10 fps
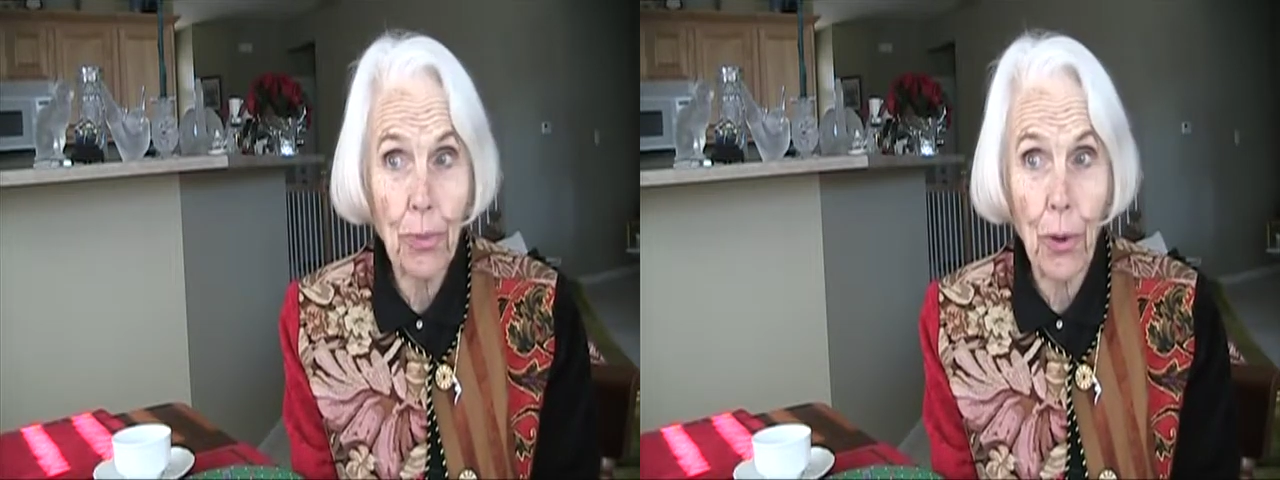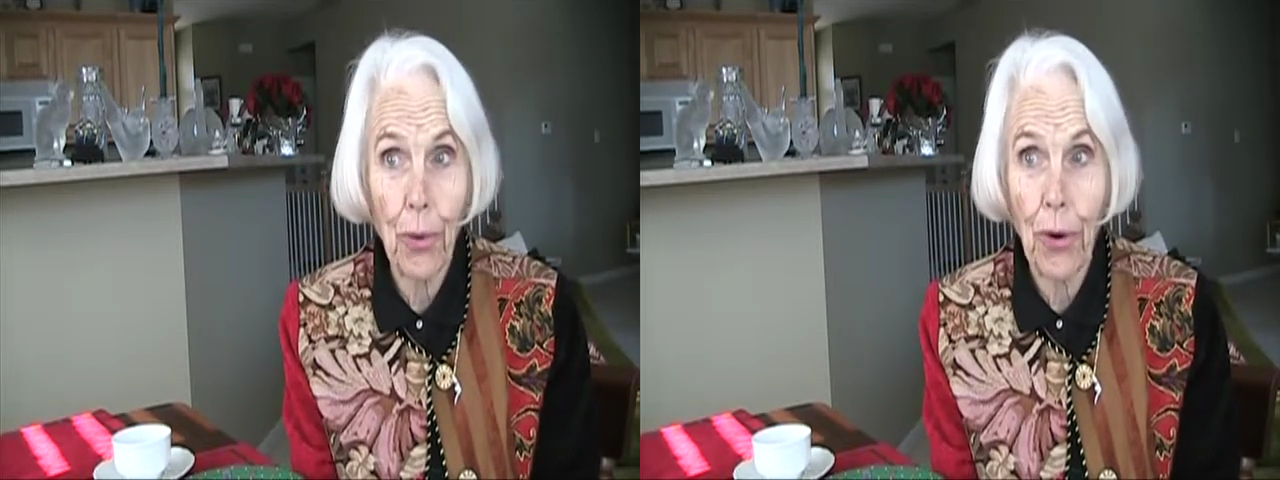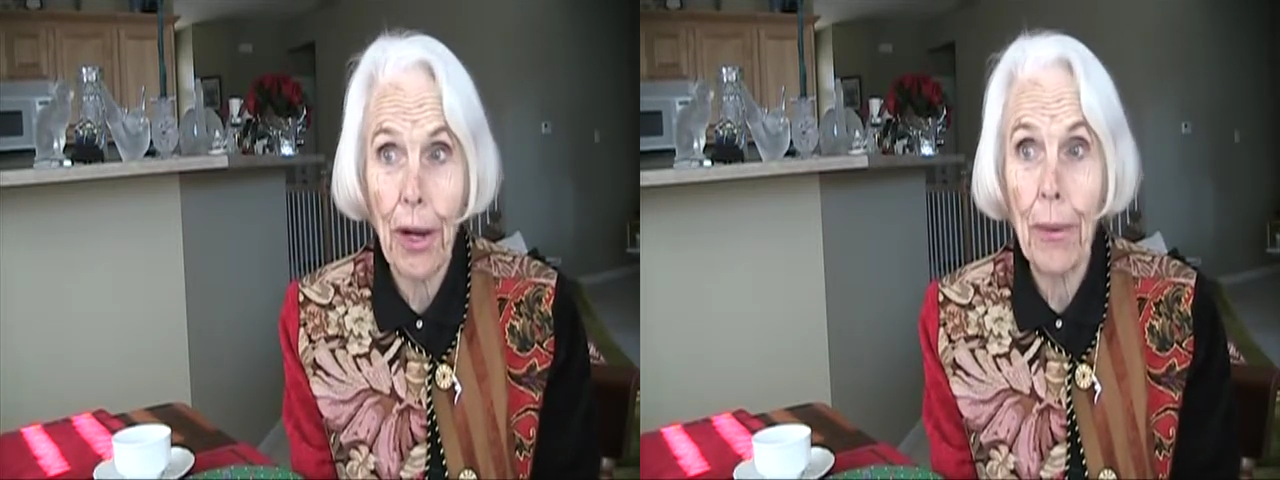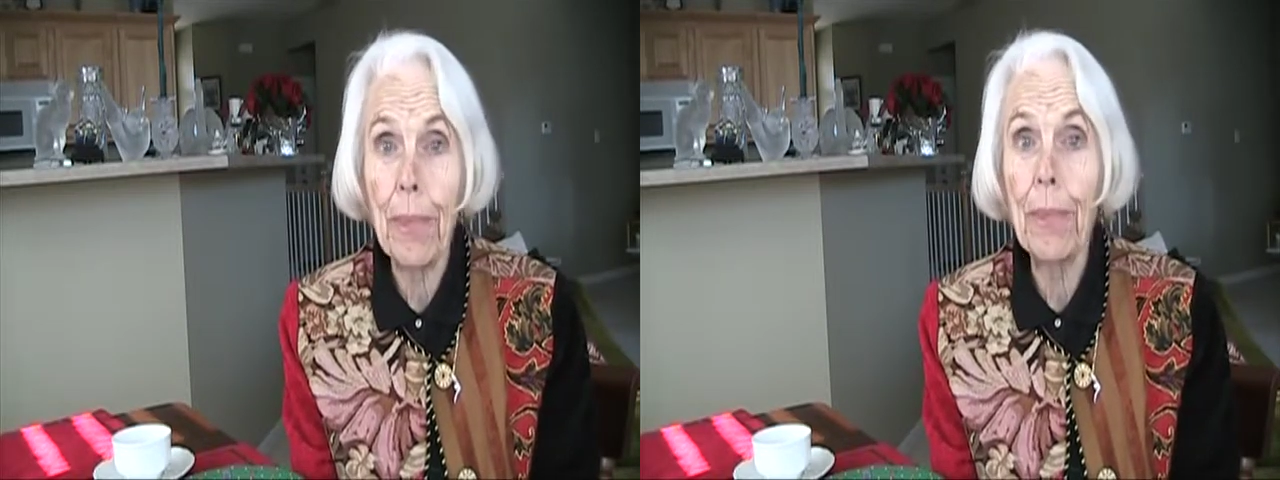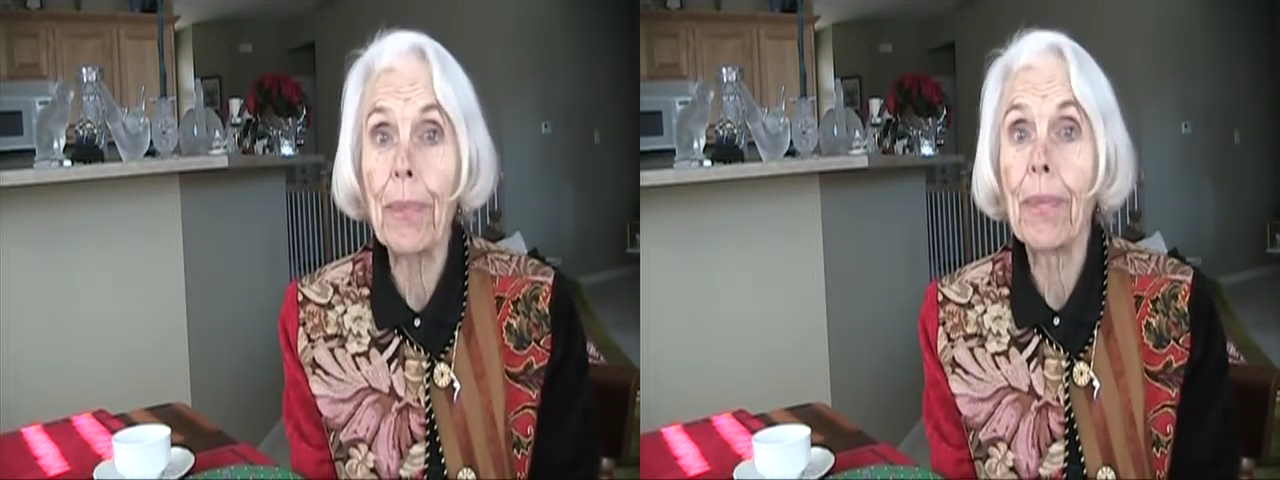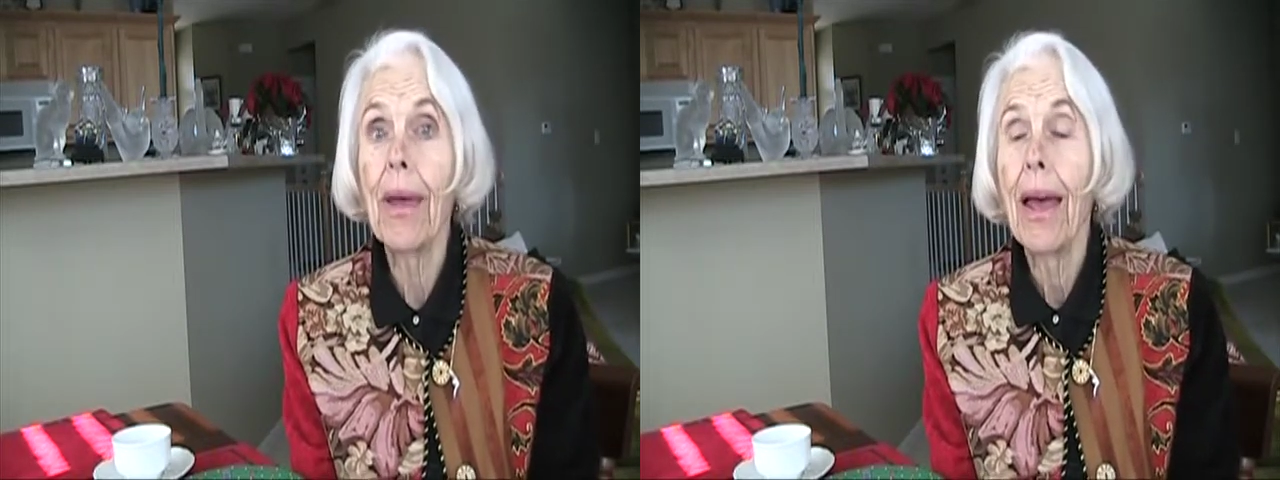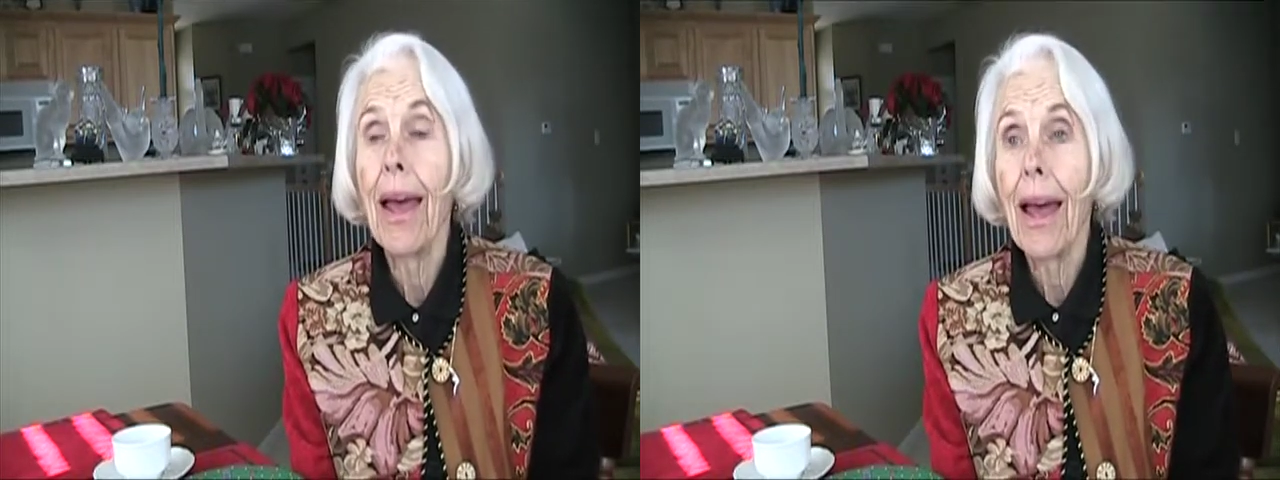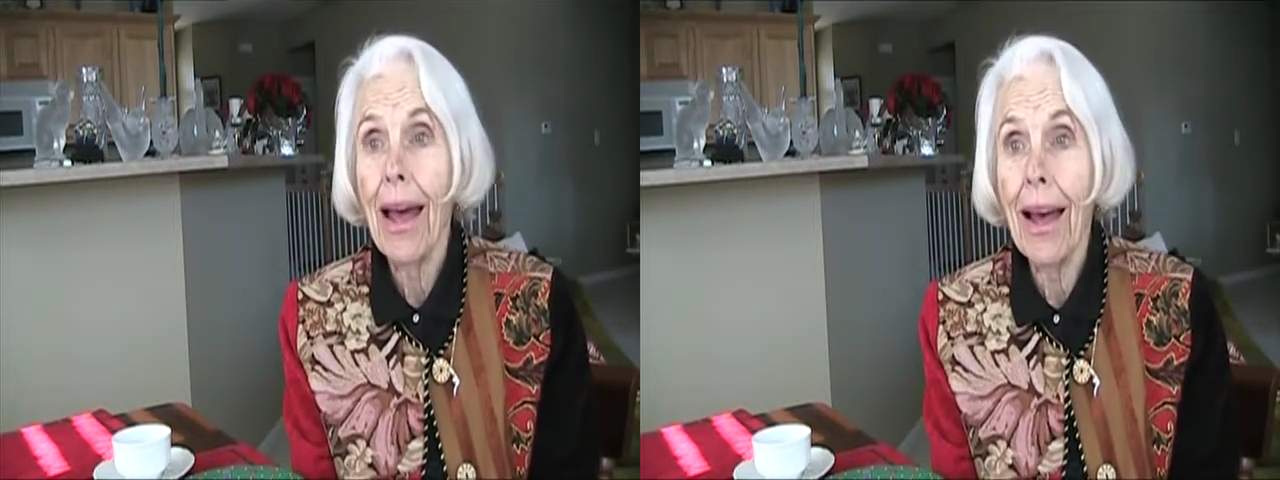program.
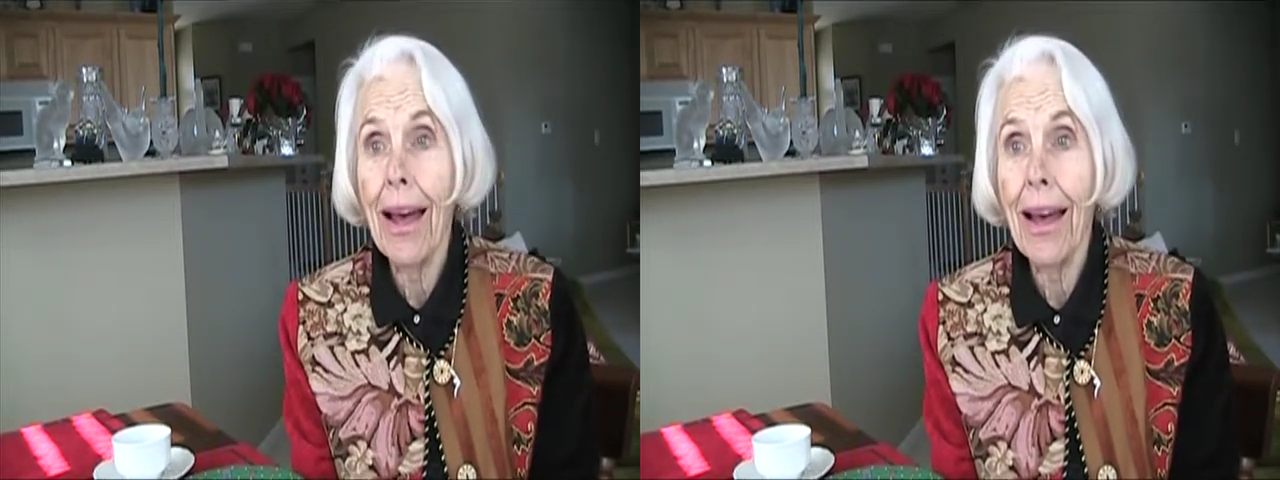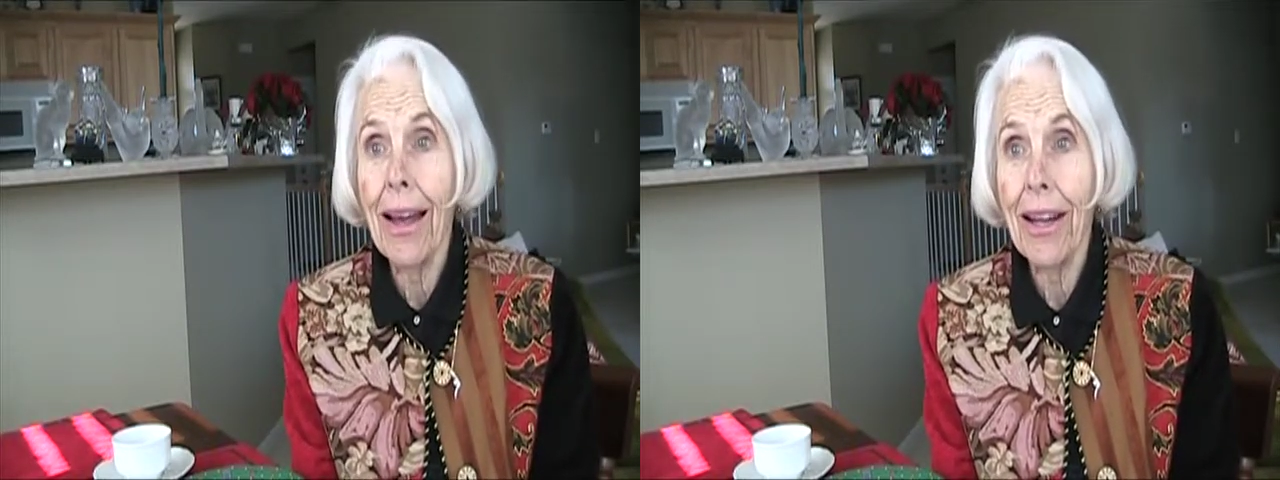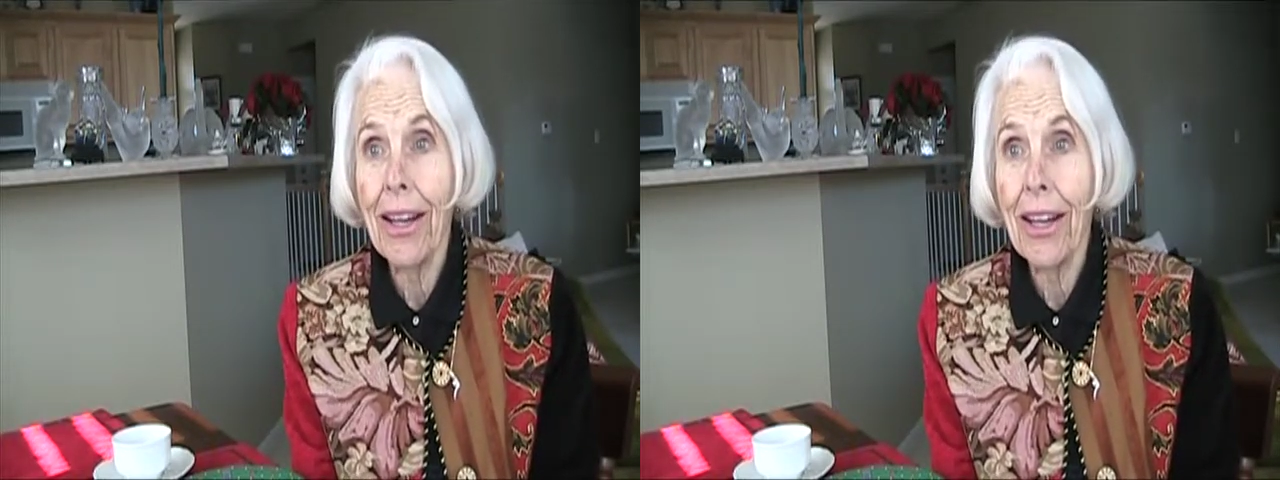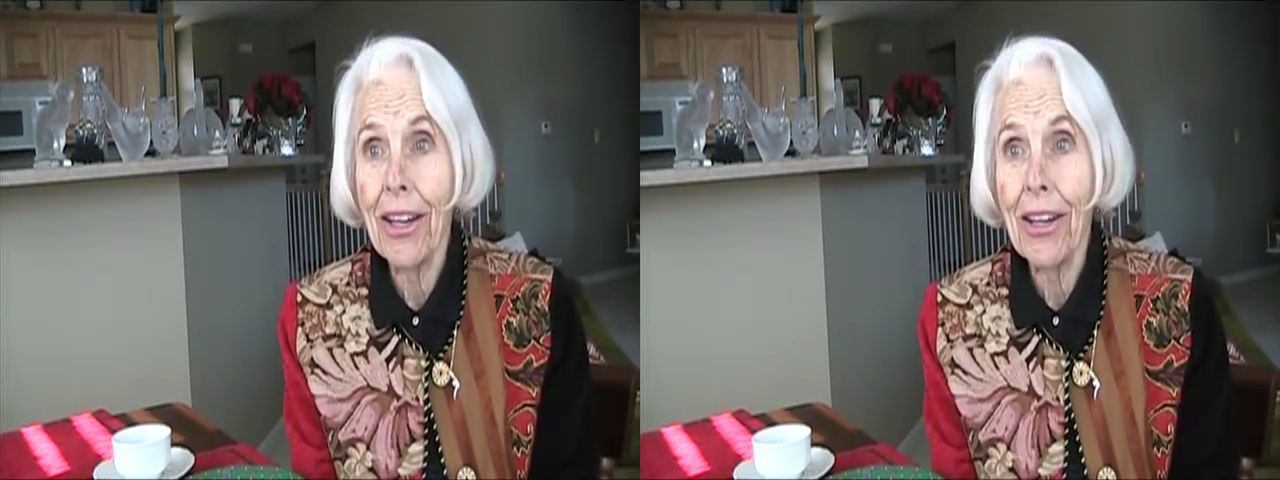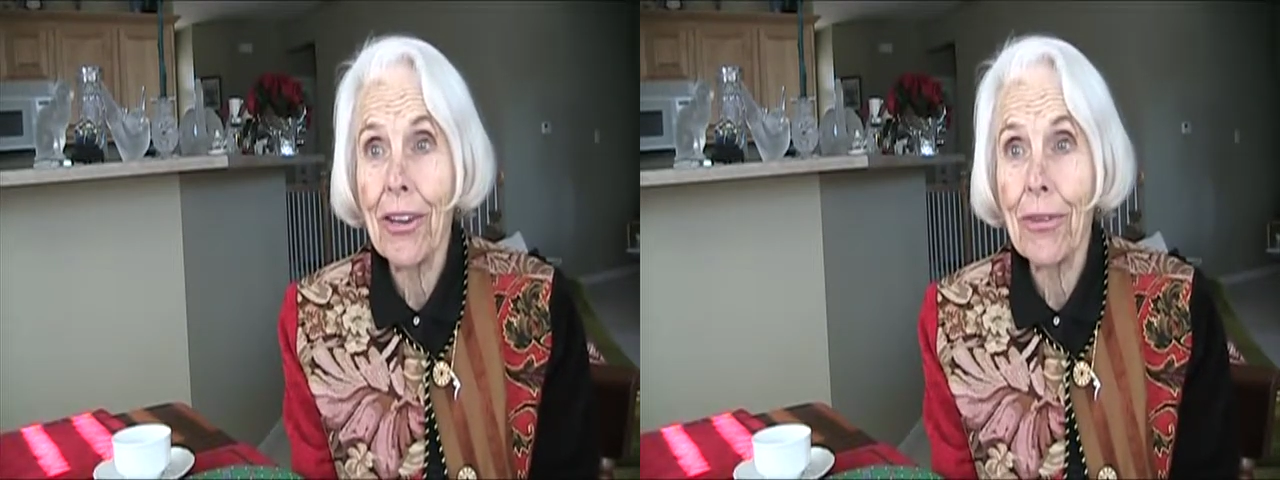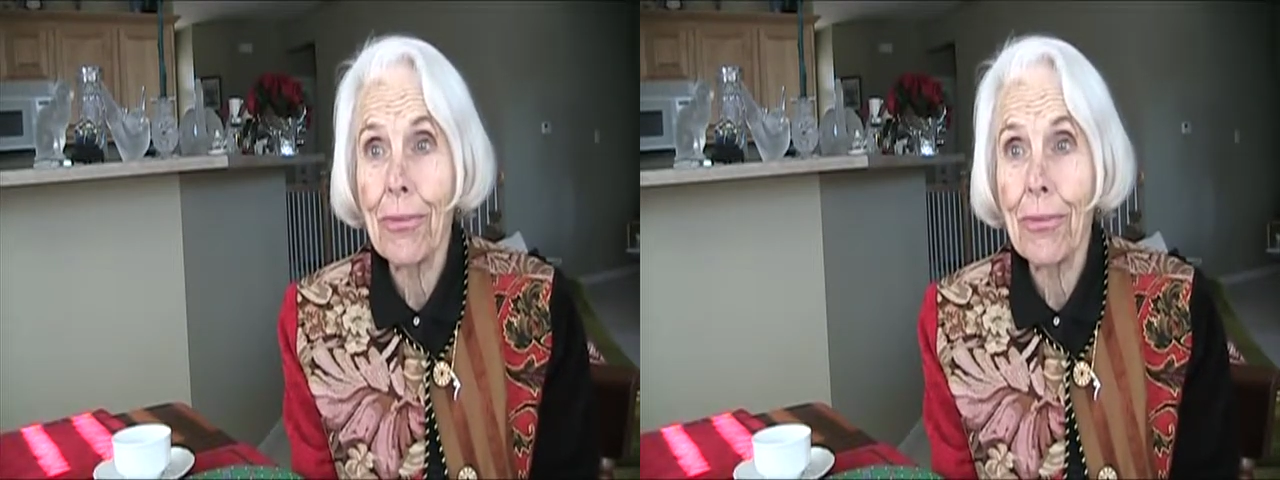And I